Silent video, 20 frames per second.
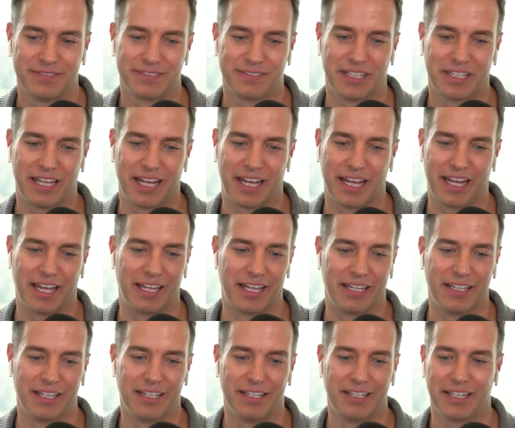
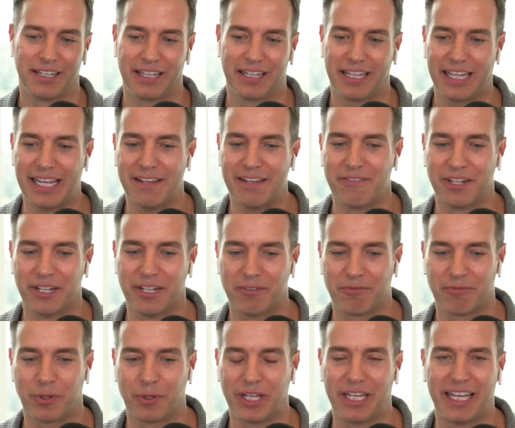And even if
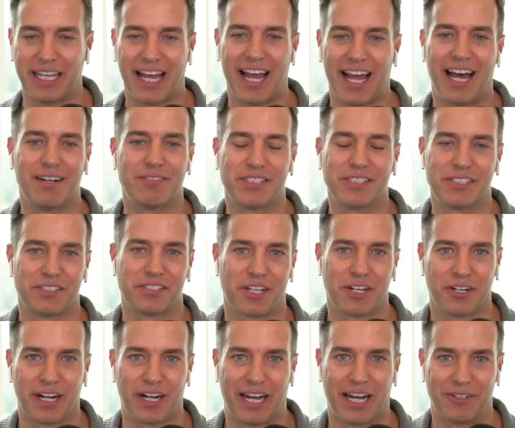we have a desired
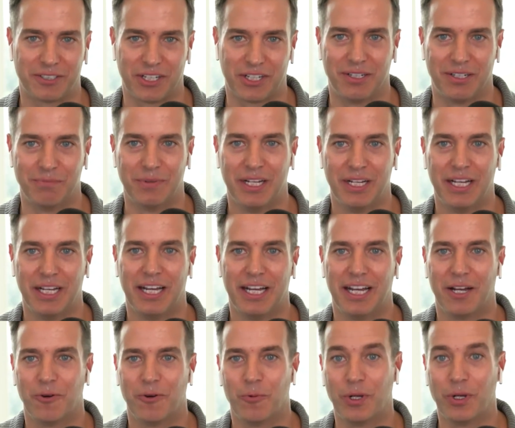outcome,
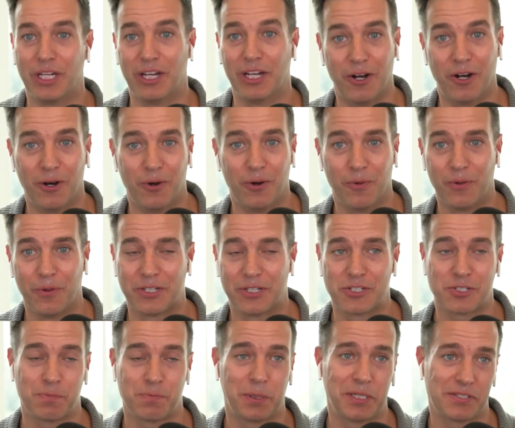we know
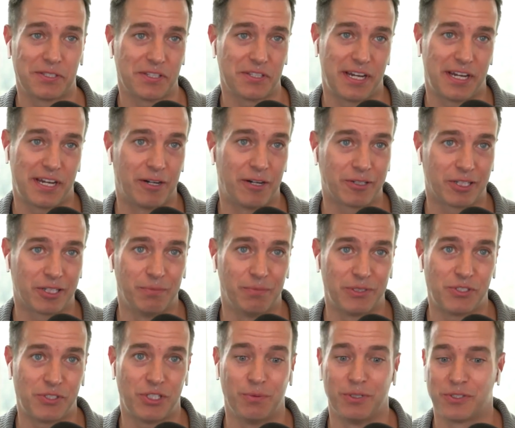just because it's an outcome as
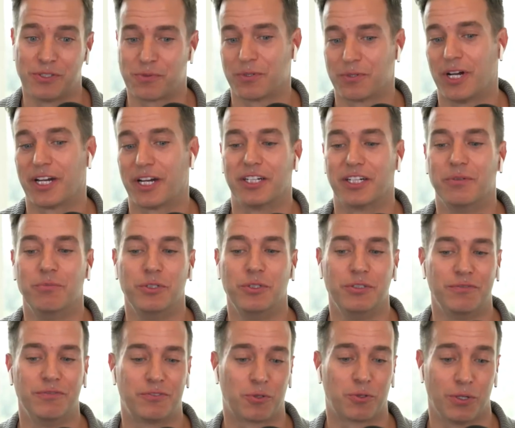humans, we're not going to move
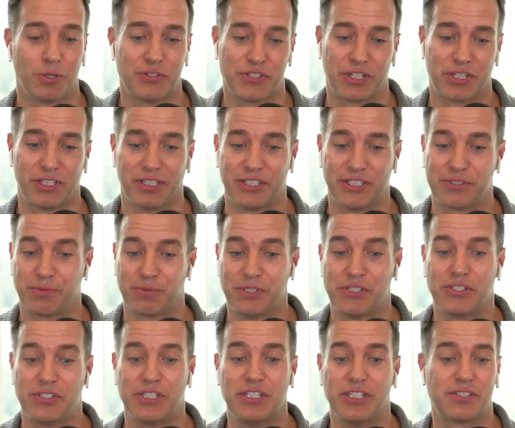towards it unless we
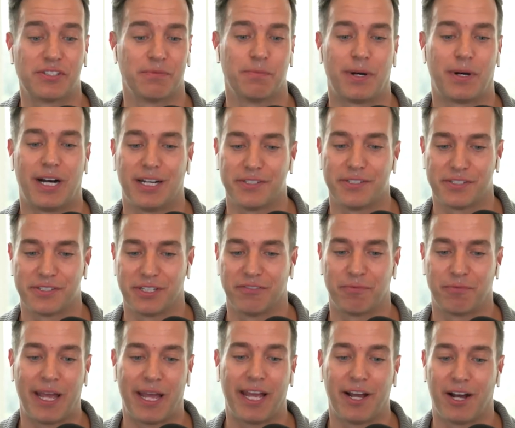see some positive
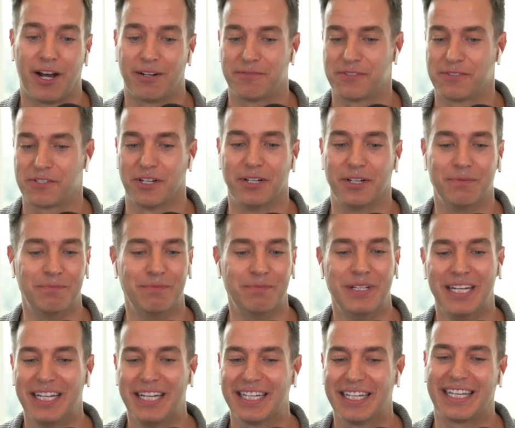payoff, some
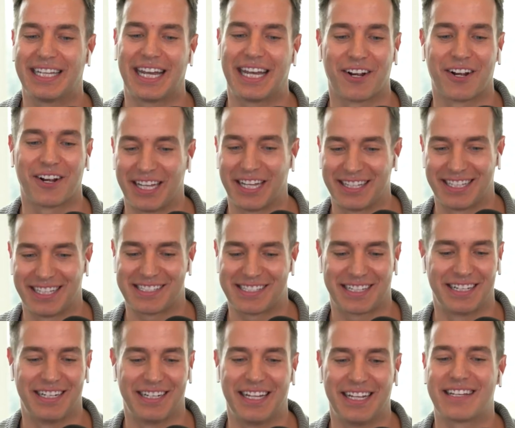carrot that's going
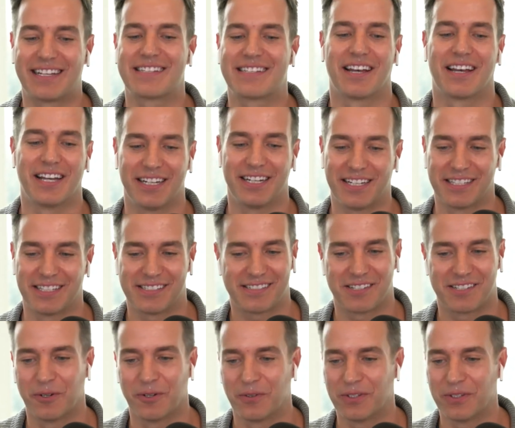to excite us.
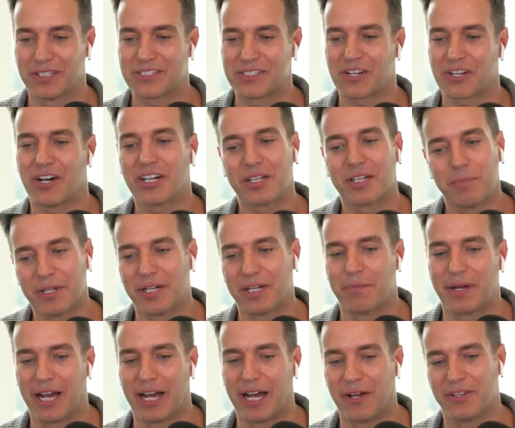So let's talk a bit
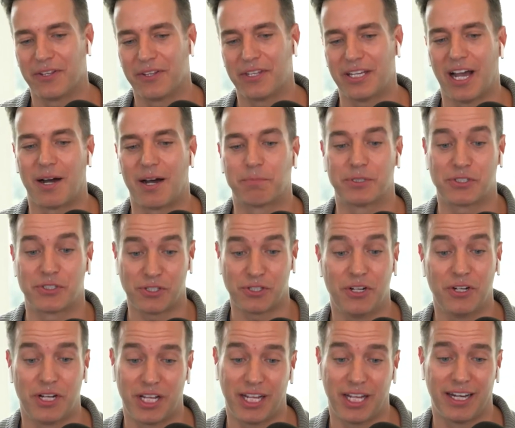about the
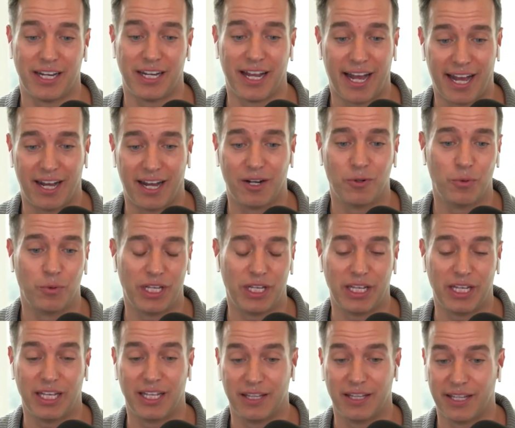opportunity and how we,
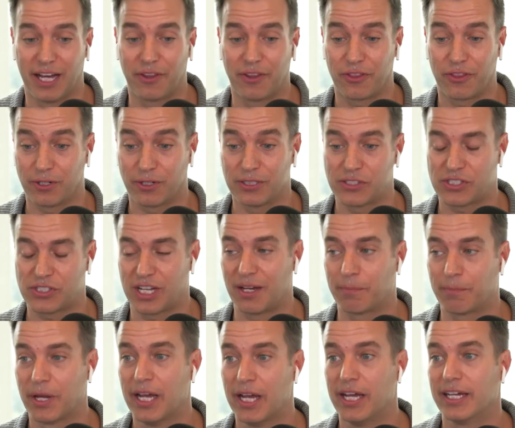in that third step,
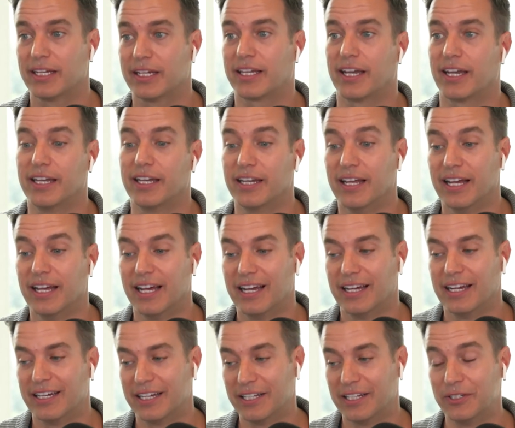can
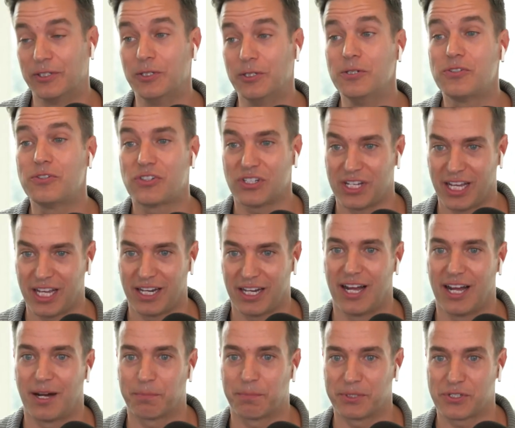elucidate an
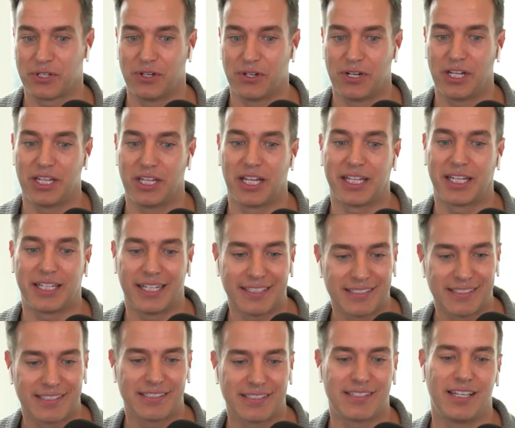opportunity that gets
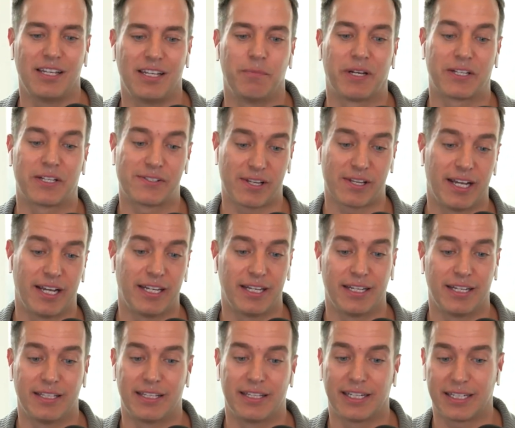the team excited,
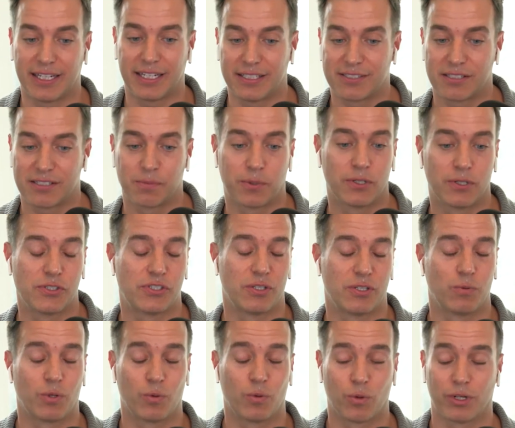that gets the person
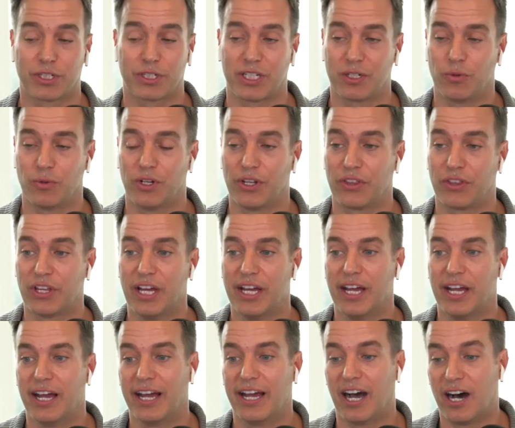we're working with
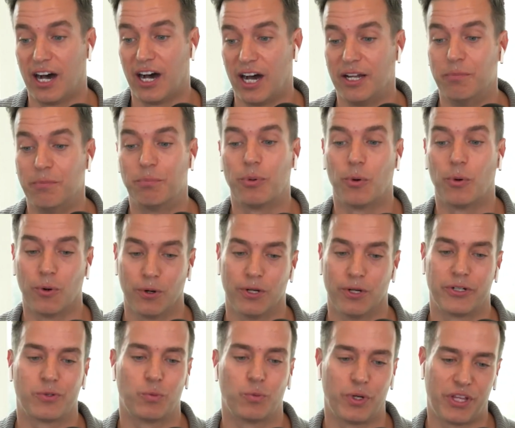on board
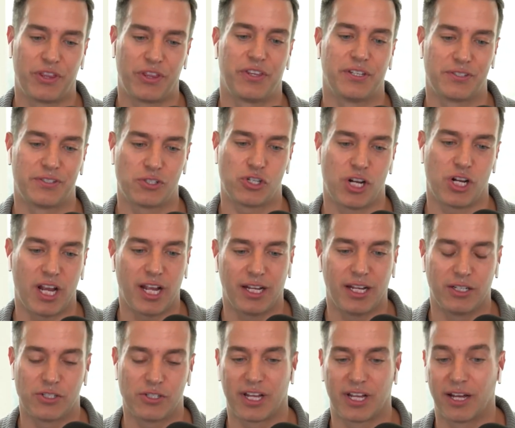with this
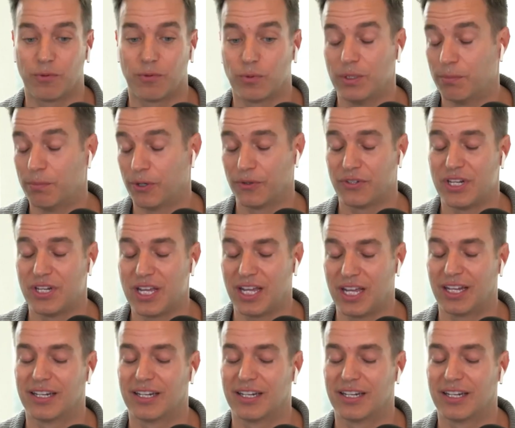change that we both need.